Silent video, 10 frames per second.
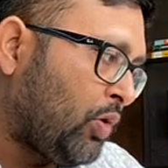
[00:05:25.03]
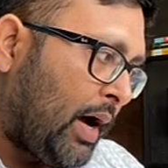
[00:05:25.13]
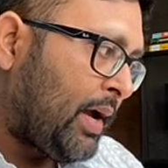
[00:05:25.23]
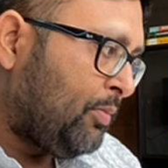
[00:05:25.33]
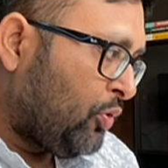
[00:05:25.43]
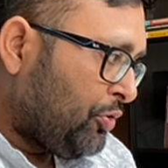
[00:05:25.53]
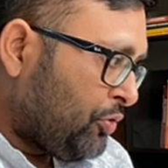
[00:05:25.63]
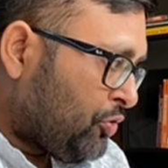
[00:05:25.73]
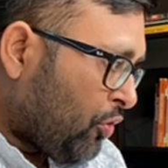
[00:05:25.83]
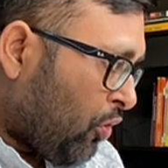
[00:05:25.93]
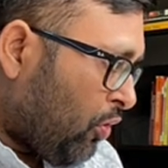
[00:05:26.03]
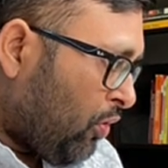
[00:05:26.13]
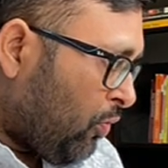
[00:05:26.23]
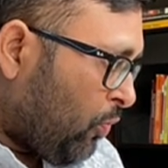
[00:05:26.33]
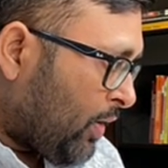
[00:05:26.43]
I'm going to
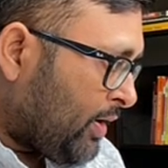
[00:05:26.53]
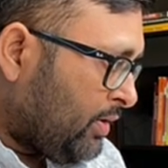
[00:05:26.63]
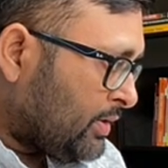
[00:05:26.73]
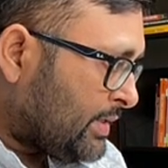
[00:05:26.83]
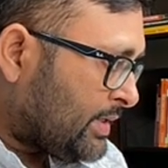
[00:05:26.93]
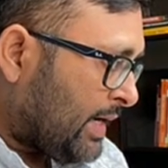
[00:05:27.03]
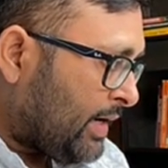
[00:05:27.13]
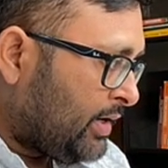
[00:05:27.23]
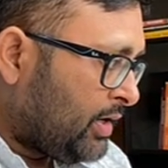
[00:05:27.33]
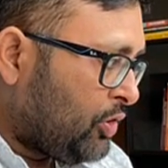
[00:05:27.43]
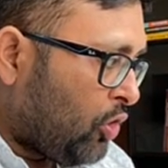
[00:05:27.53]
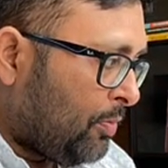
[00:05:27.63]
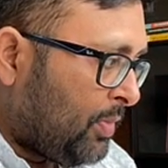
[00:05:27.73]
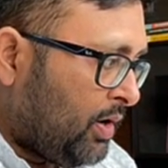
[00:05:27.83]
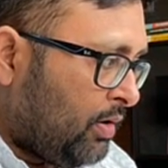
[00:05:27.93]
draw one standard
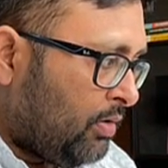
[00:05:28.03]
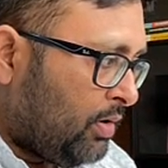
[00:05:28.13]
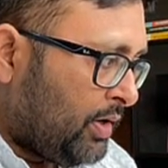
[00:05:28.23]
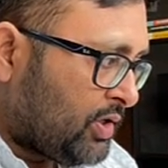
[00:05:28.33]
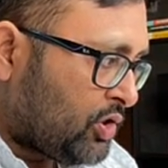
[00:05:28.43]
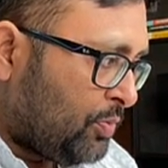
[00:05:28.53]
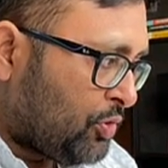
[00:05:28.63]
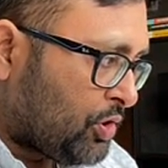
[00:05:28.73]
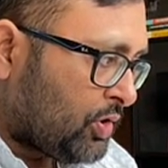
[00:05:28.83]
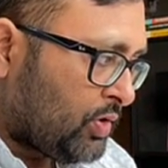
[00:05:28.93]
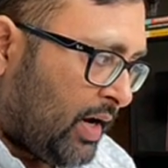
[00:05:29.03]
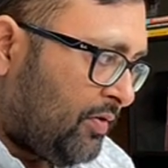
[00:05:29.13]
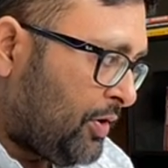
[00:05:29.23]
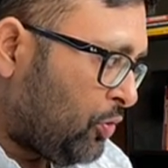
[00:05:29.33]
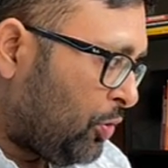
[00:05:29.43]
normal distribution. So I
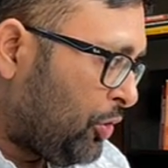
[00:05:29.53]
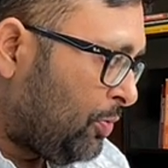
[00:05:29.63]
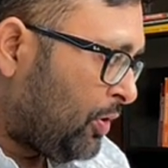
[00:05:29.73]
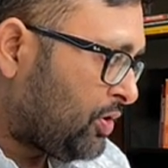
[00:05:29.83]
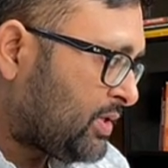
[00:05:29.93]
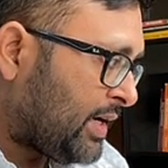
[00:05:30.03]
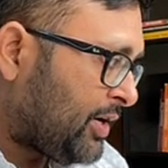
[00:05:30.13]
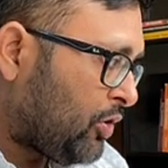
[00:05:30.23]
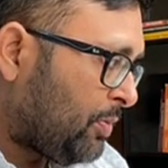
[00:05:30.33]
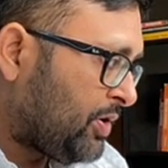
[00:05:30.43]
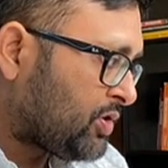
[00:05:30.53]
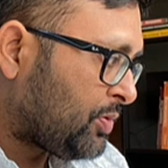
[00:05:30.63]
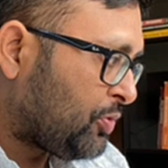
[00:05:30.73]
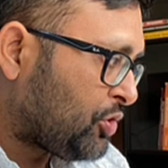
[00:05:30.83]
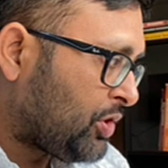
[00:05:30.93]
haven't told you about the standard normal
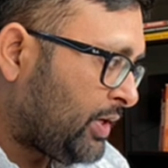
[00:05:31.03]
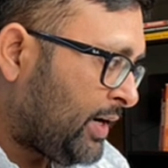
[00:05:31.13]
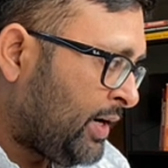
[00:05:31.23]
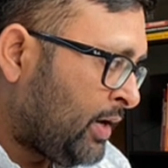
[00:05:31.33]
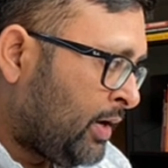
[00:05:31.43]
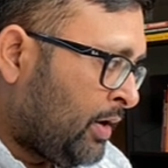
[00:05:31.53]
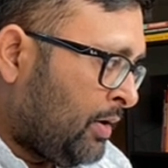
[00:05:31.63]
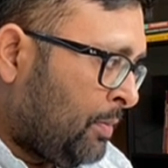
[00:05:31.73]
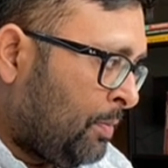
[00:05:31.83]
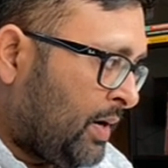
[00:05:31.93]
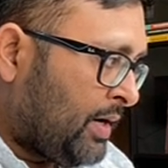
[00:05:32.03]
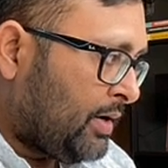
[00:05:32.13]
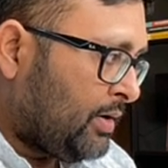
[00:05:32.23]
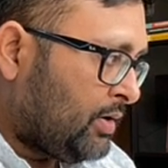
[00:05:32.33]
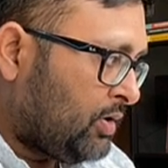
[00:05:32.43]
distribution yet,
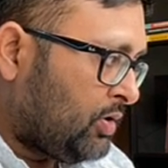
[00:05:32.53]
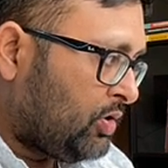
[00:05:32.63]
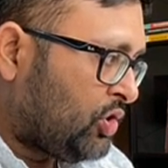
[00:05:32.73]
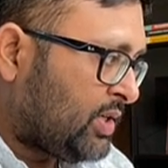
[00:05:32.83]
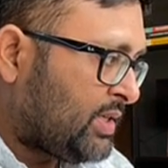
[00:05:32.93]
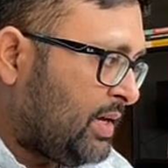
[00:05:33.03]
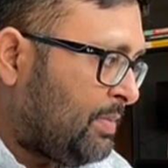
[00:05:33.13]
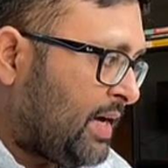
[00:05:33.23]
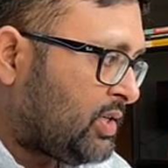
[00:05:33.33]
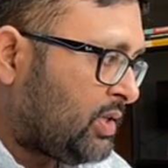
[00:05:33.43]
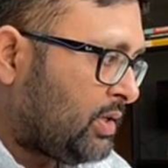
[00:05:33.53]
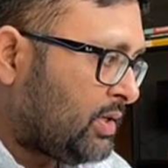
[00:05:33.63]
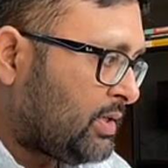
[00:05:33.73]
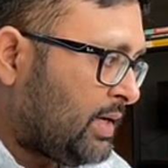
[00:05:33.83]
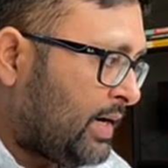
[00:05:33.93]
but just imagine
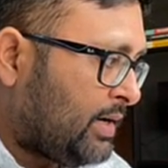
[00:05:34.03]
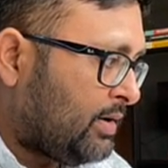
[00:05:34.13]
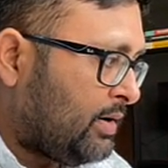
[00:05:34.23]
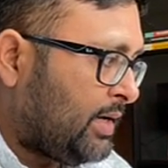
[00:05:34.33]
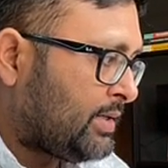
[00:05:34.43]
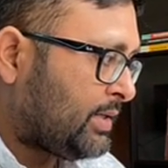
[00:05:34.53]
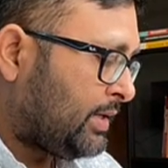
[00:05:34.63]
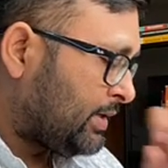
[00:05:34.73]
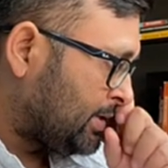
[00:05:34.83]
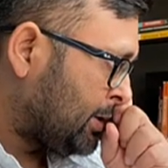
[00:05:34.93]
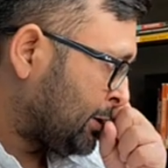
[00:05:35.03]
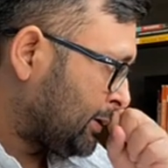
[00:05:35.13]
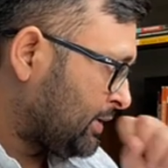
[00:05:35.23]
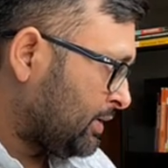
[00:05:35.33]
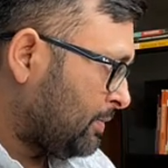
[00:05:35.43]
this, that let's say this
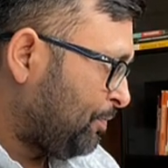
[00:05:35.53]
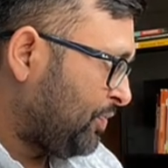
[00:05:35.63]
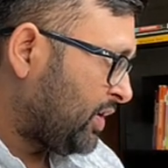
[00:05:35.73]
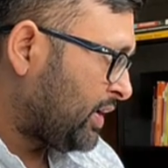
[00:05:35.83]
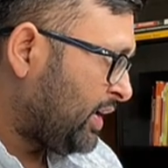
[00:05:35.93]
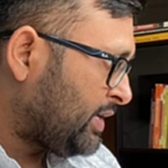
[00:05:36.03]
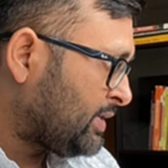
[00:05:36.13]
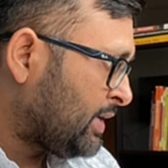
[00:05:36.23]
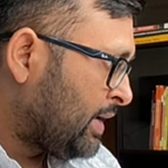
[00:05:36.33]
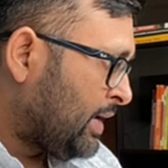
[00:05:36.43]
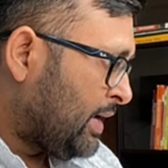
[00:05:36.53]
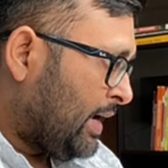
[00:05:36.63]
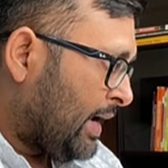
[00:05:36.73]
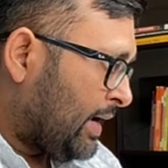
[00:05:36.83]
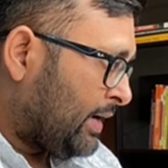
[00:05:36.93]
is the case,
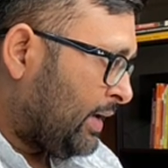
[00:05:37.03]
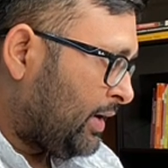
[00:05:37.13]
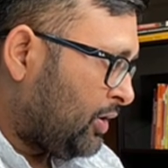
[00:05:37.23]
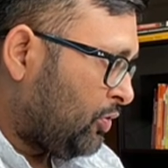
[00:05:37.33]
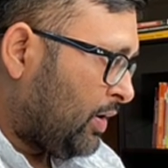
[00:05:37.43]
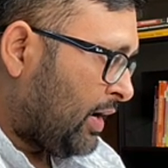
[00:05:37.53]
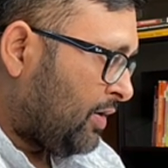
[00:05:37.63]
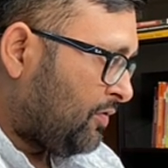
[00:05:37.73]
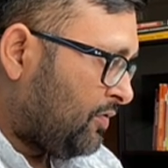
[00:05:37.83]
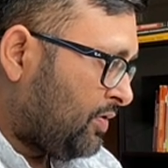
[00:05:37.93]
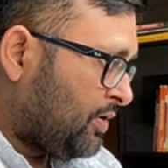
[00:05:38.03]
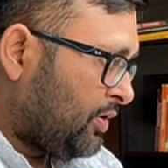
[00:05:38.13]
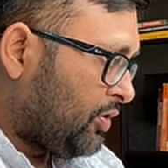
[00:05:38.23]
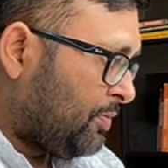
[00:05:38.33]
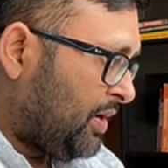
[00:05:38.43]
and here you have
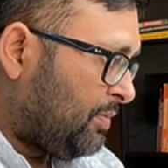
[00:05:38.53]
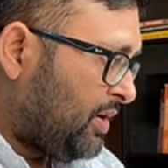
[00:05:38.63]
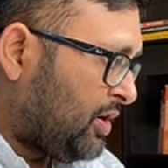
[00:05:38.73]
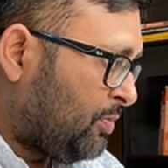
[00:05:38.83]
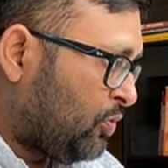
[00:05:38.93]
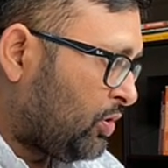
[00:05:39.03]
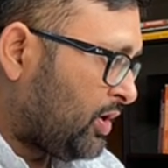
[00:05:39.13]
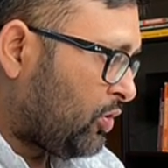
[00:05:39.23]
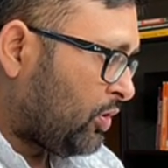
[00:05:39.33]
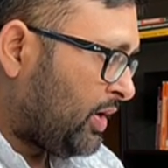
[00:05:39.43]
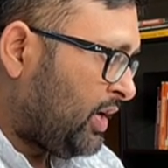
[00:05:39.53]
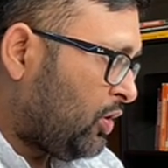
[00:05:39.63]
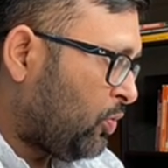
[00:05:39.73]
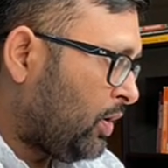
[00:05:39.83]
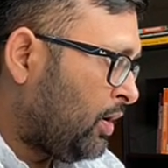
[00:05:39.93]
your mean, median, mode, they're all
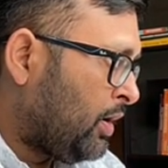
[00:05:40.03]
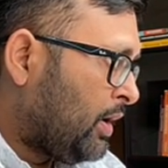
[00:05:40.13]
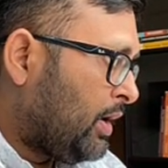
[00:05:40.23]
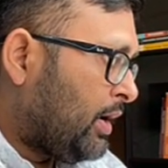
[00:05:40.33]
equal.